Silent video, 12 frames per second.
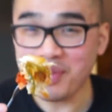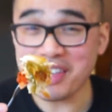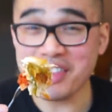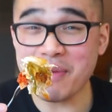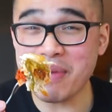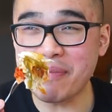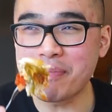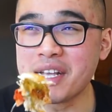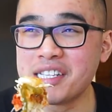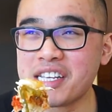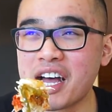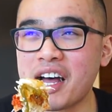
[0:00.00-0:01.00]
they made
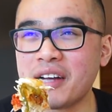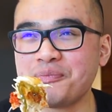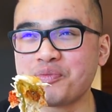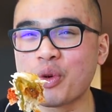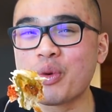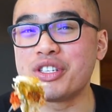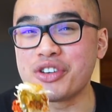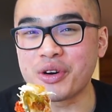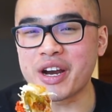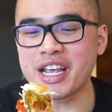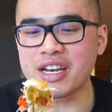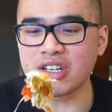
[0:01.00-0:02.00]
pizza with
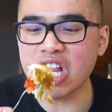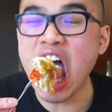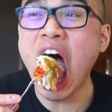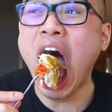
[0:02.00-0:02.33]
durian.